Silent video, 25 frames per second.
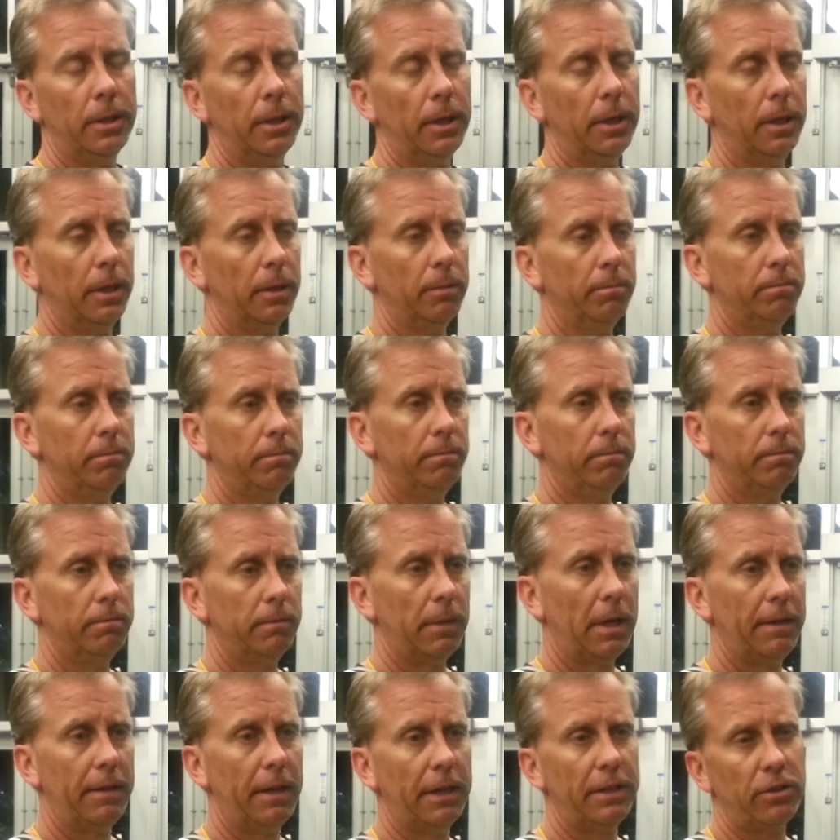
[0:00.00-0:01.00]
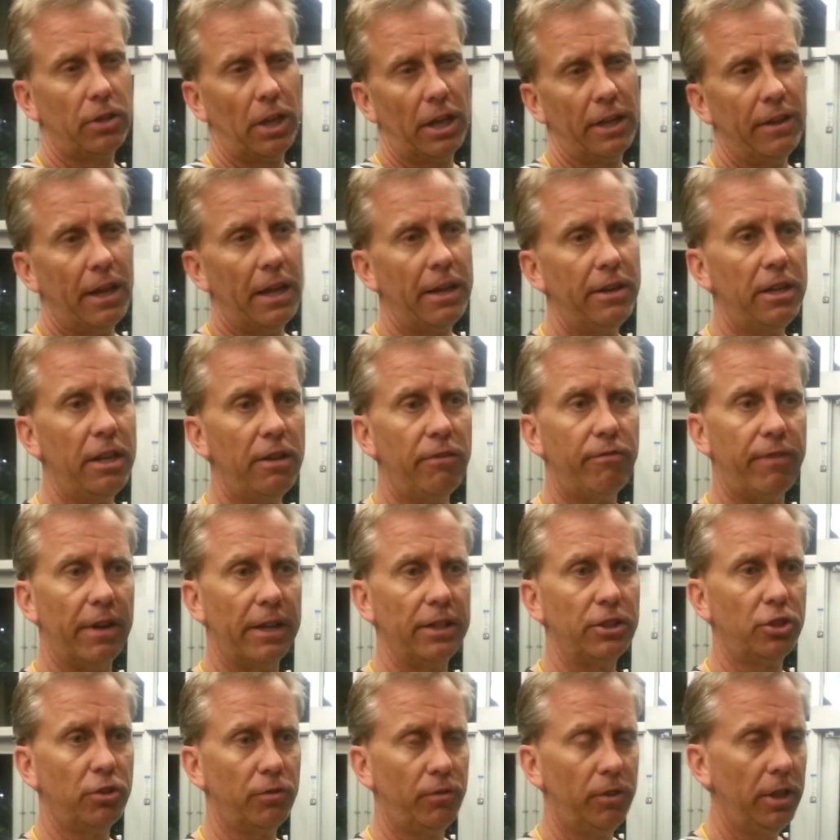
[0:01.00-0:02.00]
Um, and, then, and then
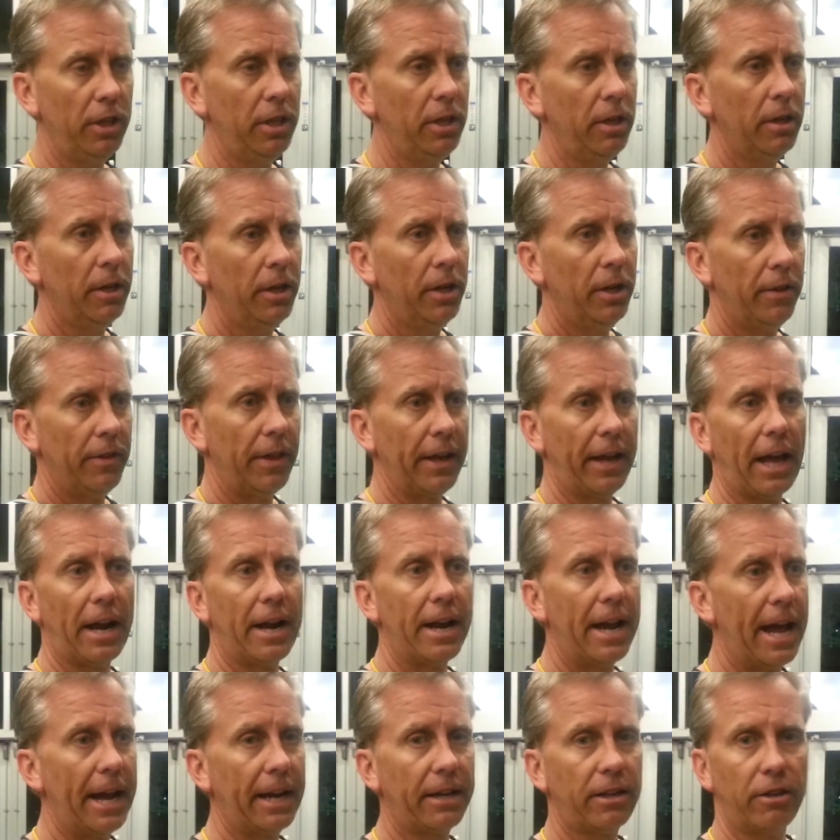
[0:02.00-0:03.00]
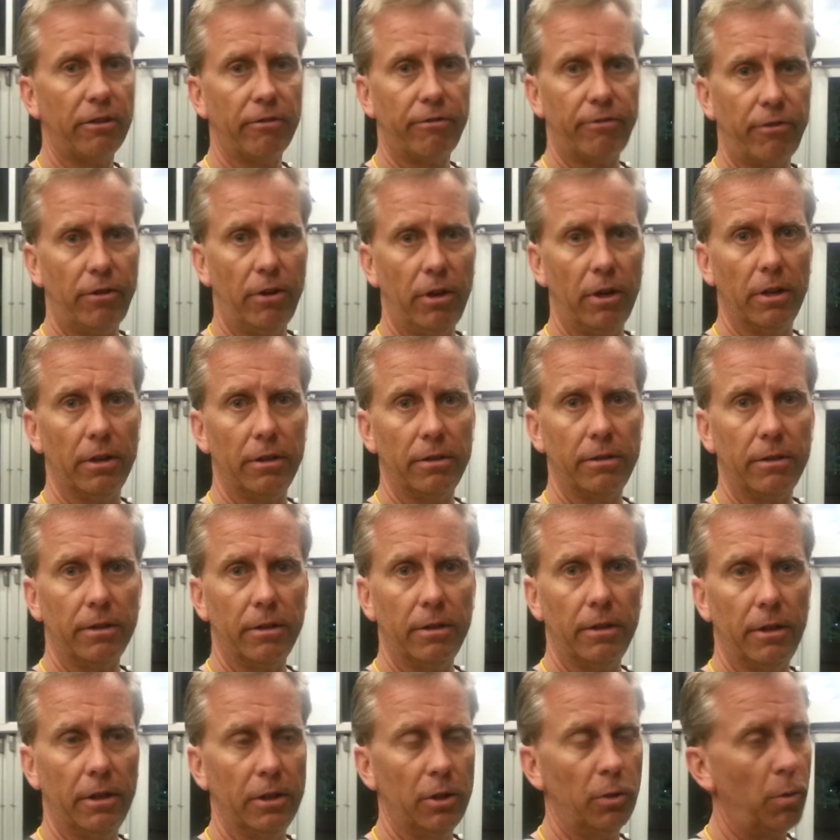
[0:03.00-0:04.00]
defensively, they got an active front.
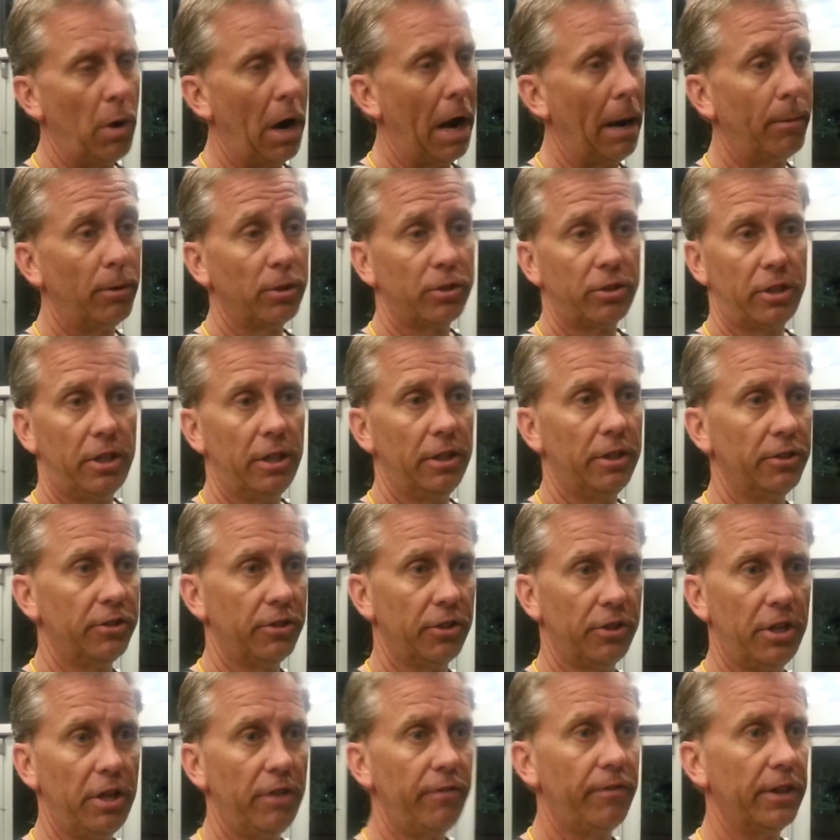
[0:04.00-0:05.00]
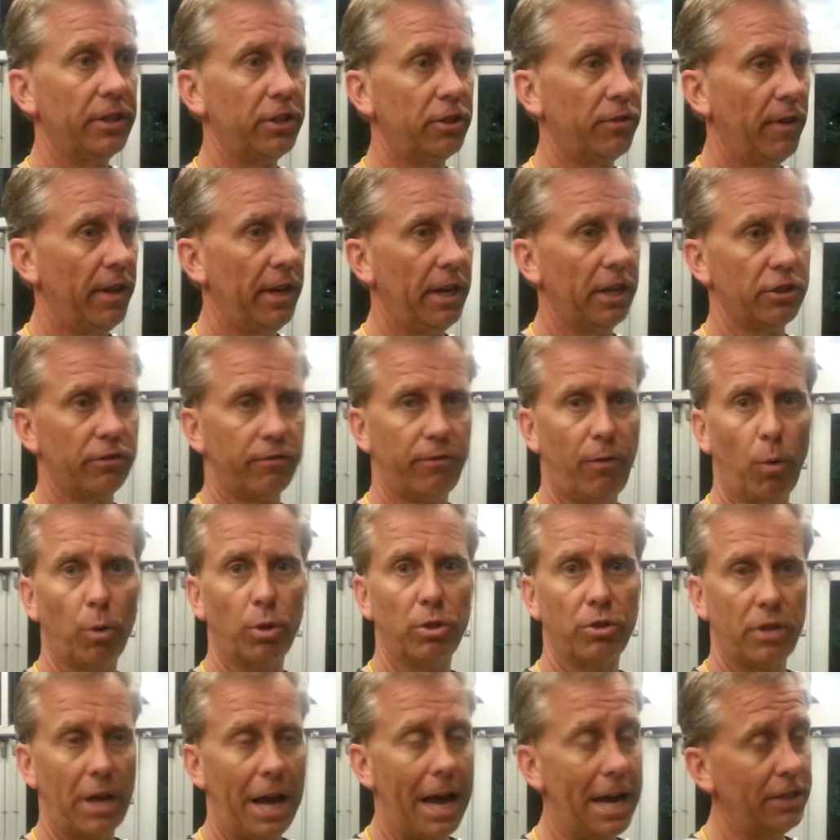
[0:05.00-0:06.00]
Uh, the Roberts kid that's a defensive end has
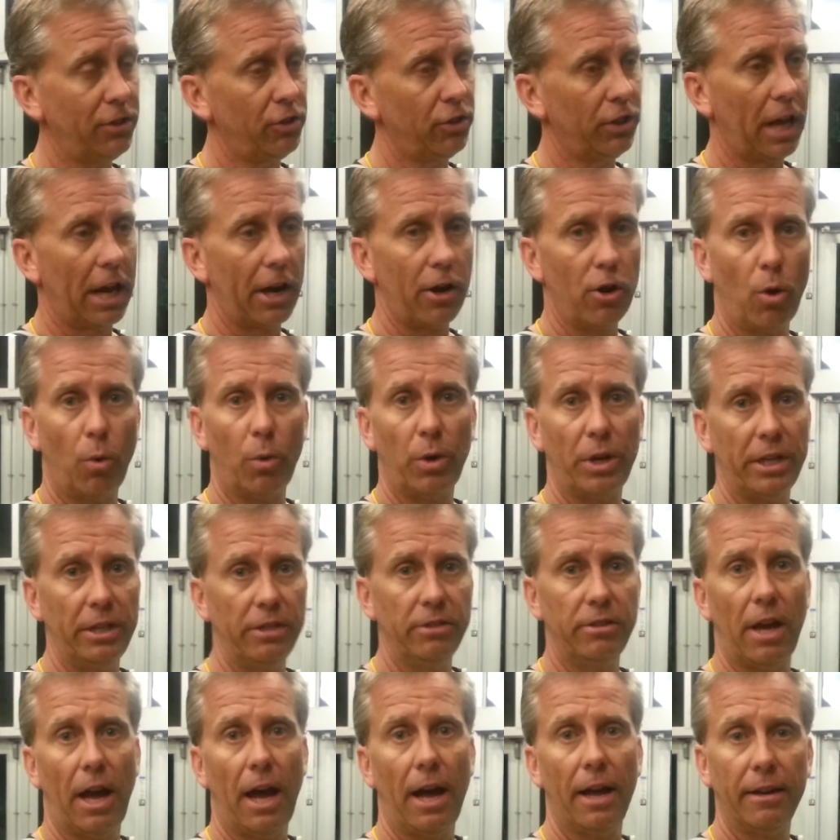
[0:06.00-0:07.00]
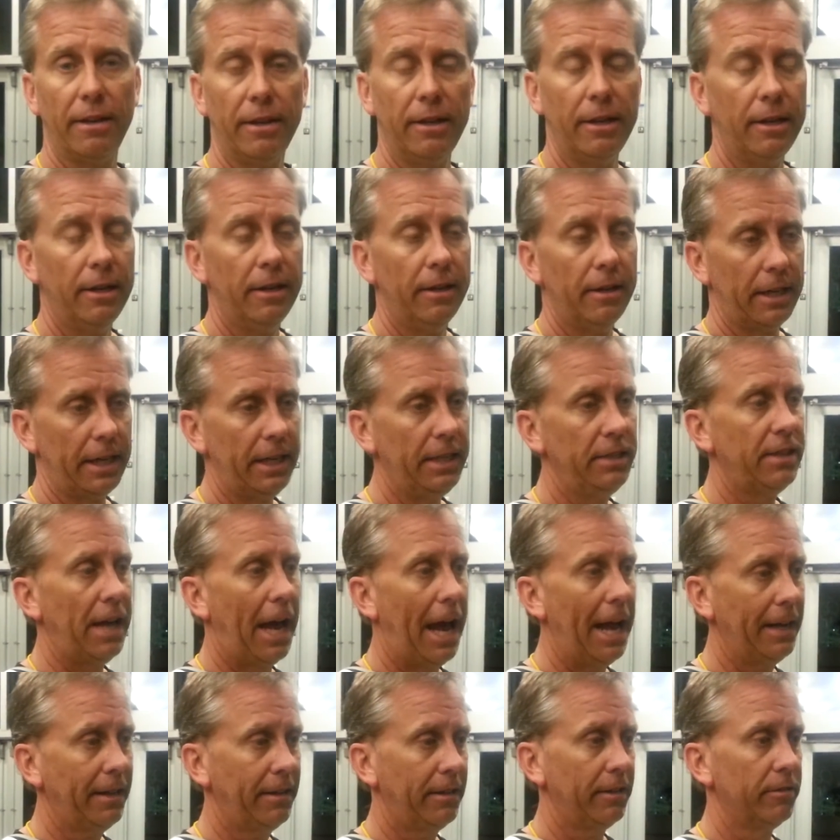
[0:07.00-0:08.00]
four sacks. You got to know where he's at. He's
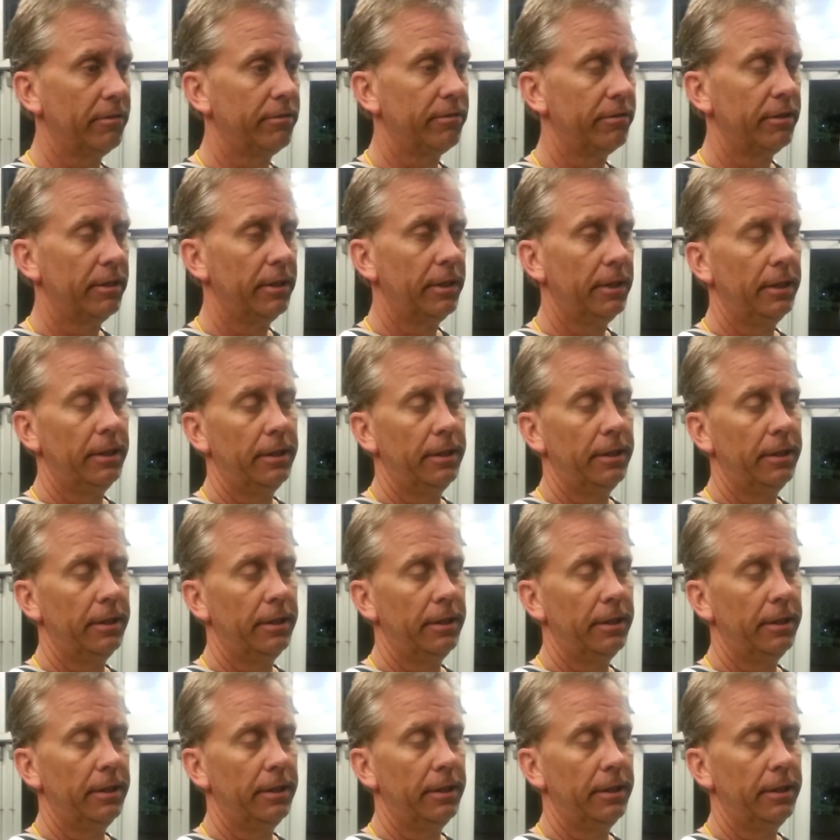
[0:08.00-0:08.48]
active.